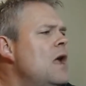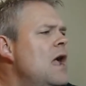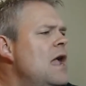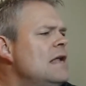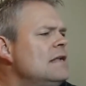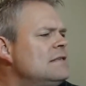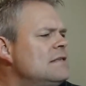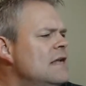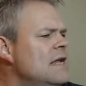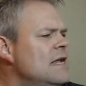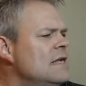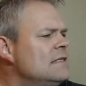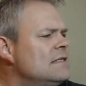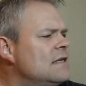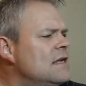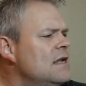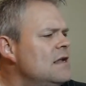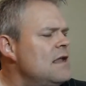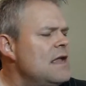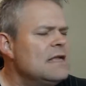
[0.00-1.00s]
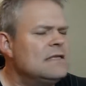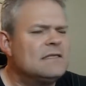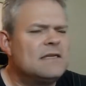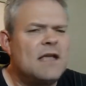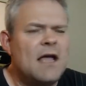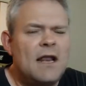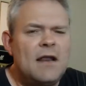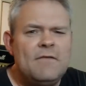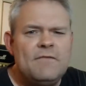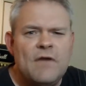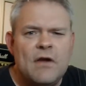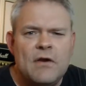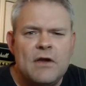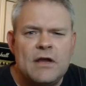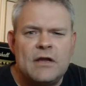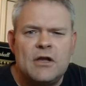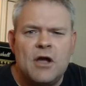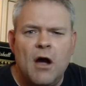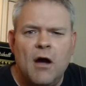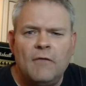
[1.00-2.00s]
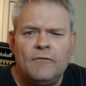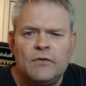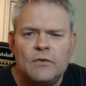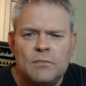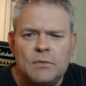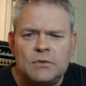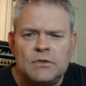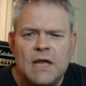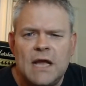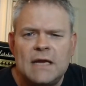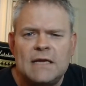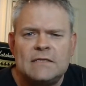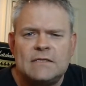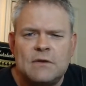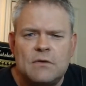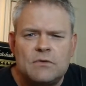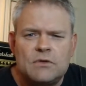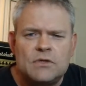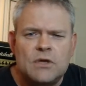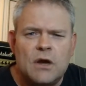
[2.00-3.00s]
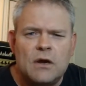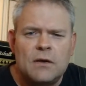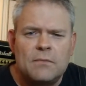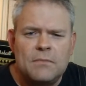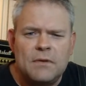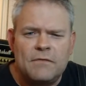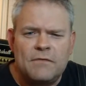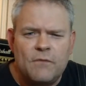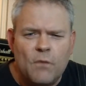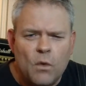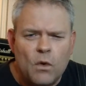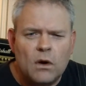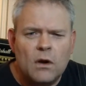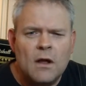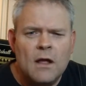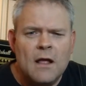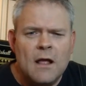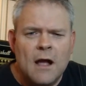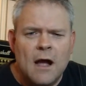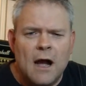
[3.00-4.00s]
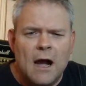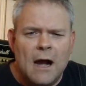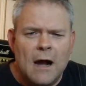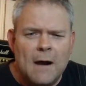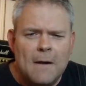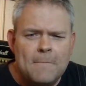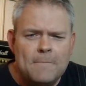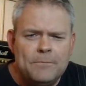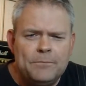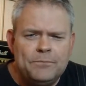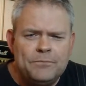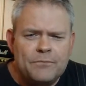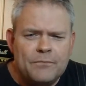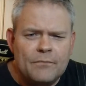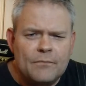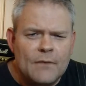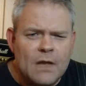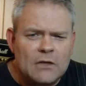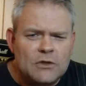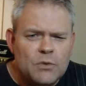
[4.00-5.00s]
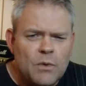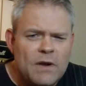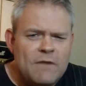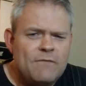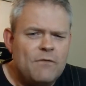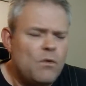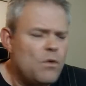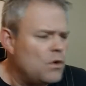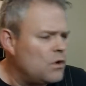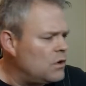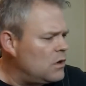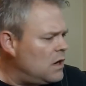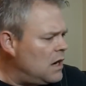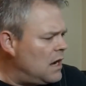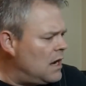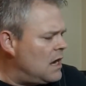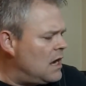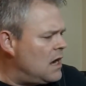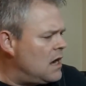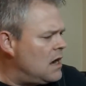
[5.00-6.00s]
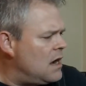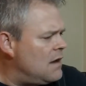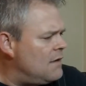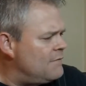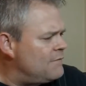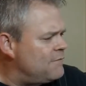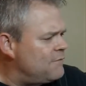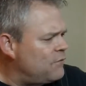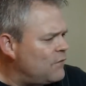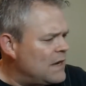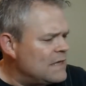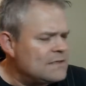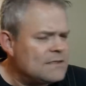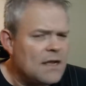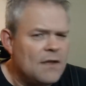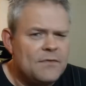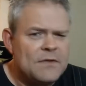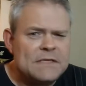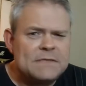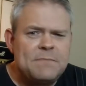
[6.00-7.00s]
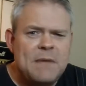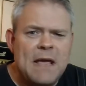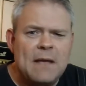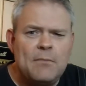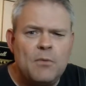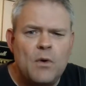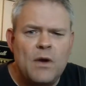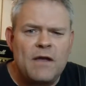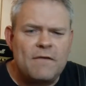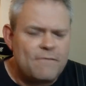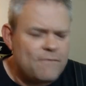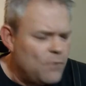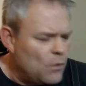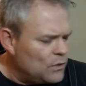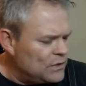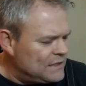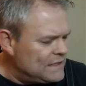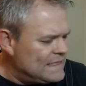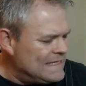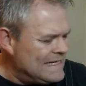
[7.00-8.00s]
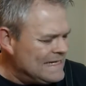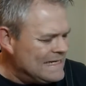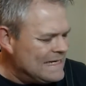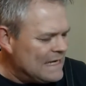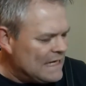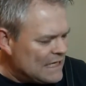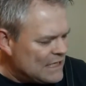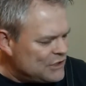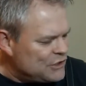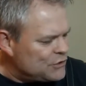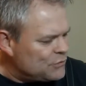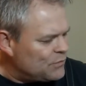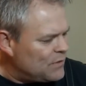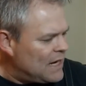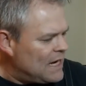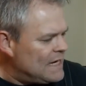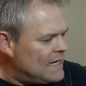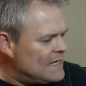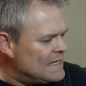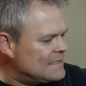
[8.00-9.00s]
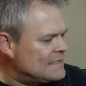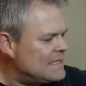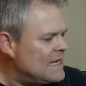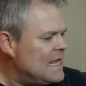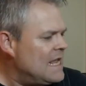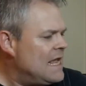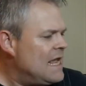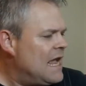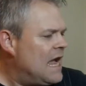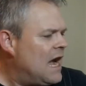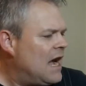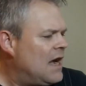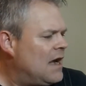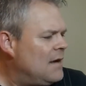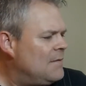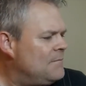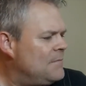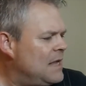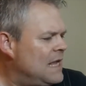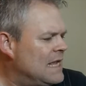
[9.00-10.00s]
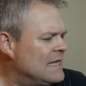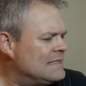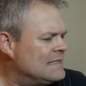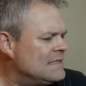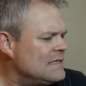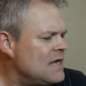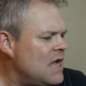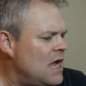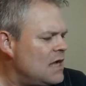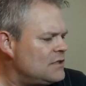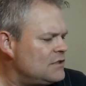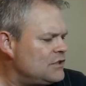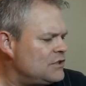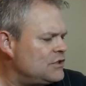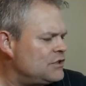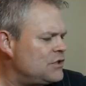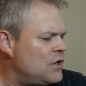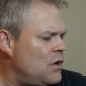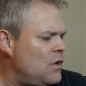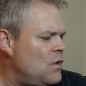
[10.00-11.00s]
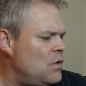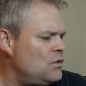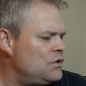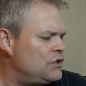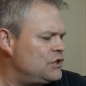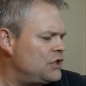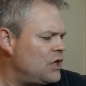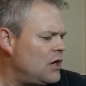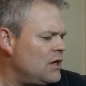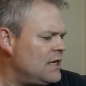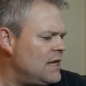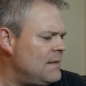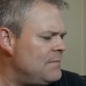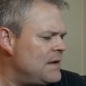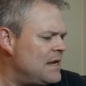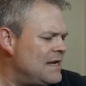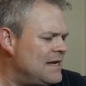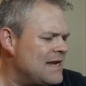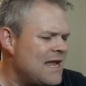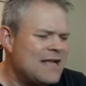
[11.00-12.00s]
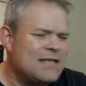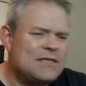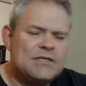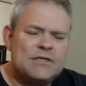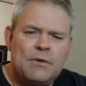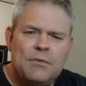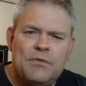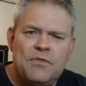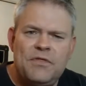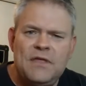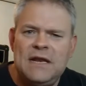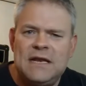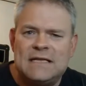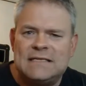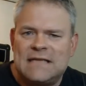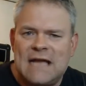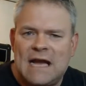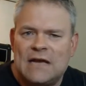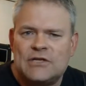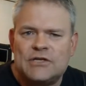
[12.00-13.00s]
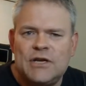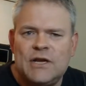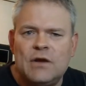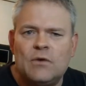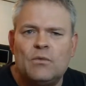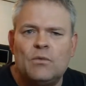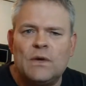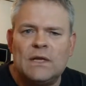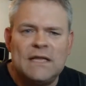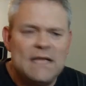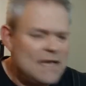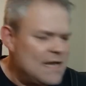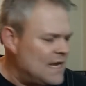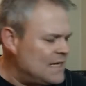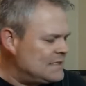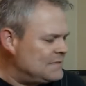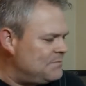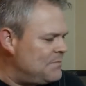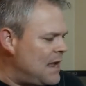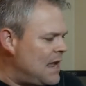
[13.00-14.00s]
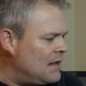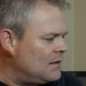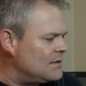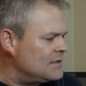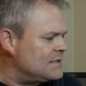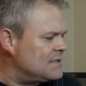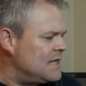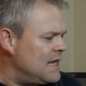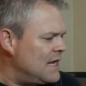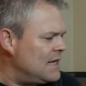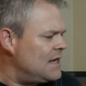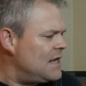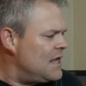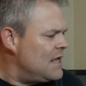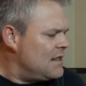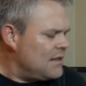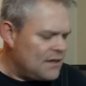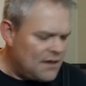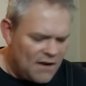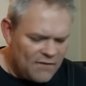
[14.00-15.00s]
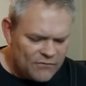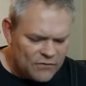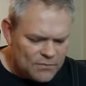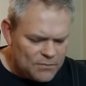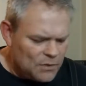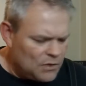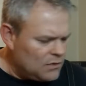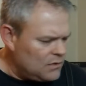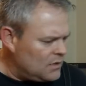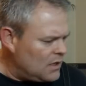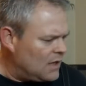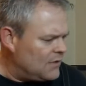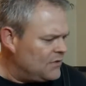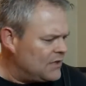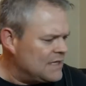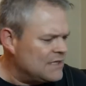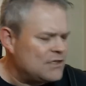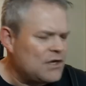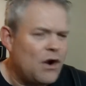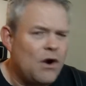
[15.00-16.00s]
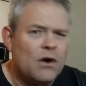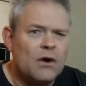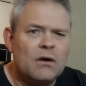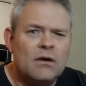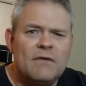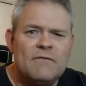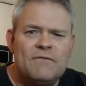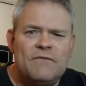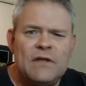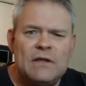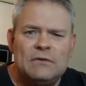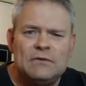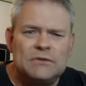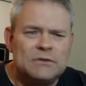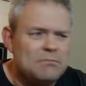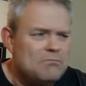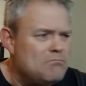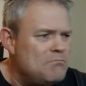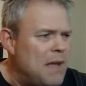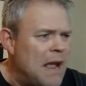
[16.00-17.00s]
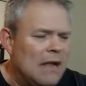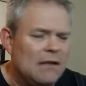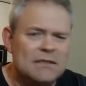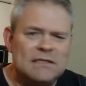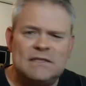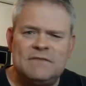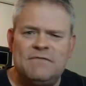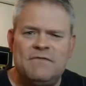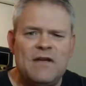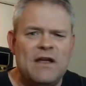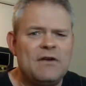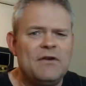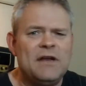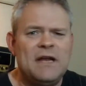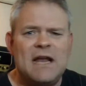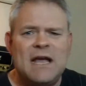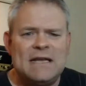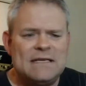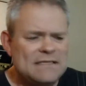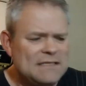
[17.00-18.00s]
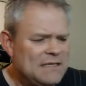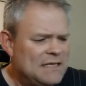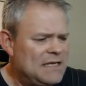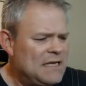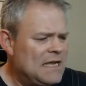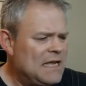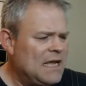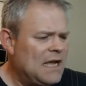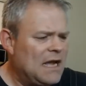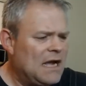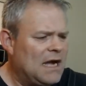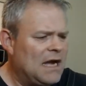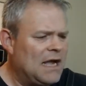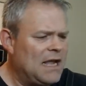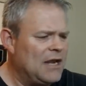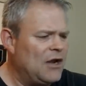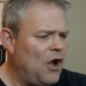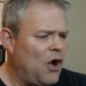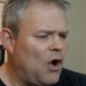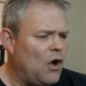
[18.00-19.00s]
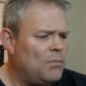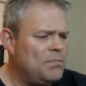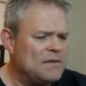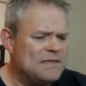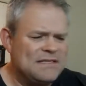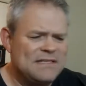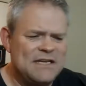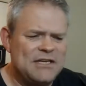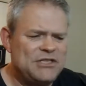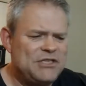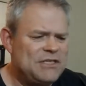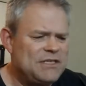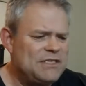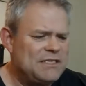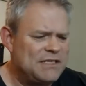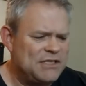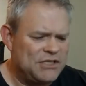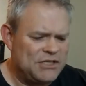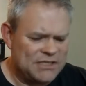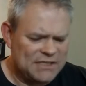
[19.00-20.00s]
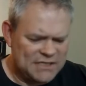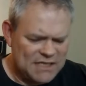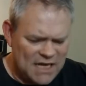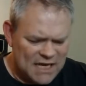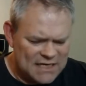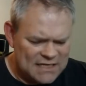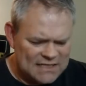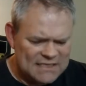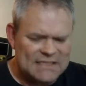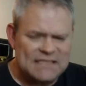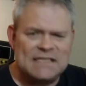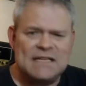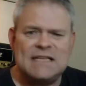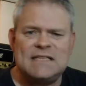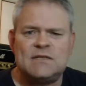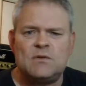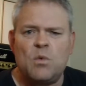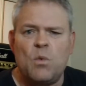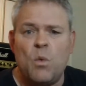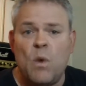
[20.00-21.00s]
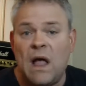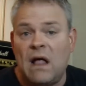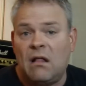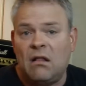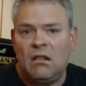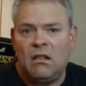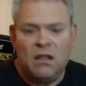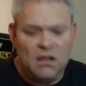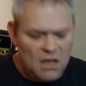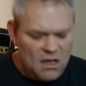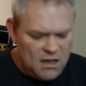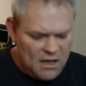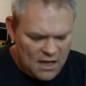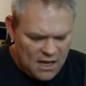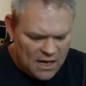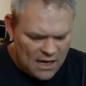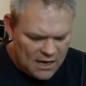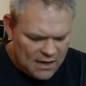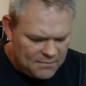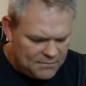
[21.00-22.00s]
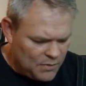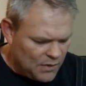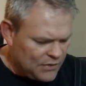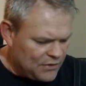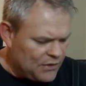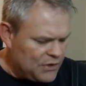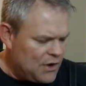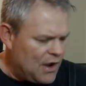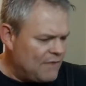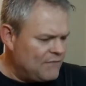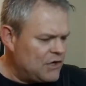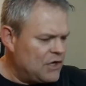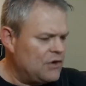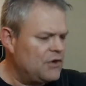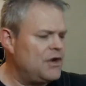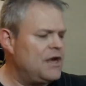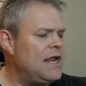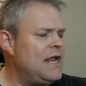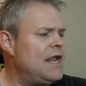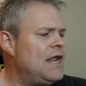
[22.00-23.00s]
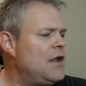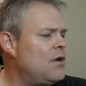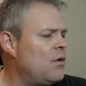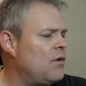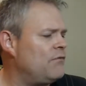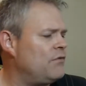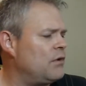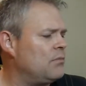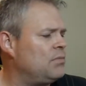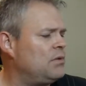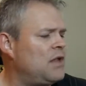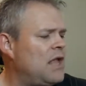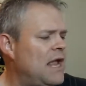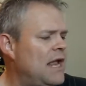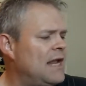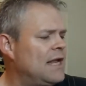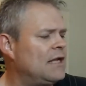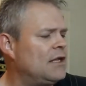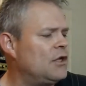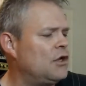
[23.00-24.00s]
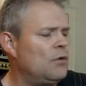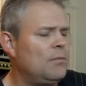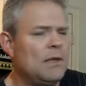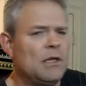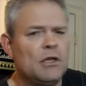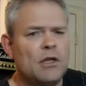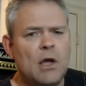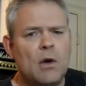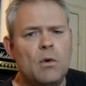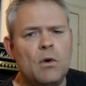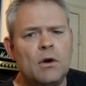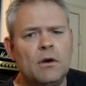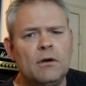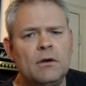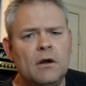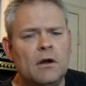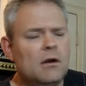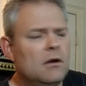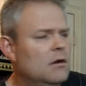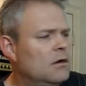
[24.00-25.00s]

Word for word: It's it's it's got a very comfortable neck as I was talking before. Um, 24 uh, frets on this bad boy, 14 inch radius. Um, it's not so chunky, but not so thin. It's actually a really nice balance. Again, comfortable. Uh, the guitar feels balanced very nicely uh, in all positions. It just kind of sits well, um, whether you have in your knee or if you're playing it a little bit lower.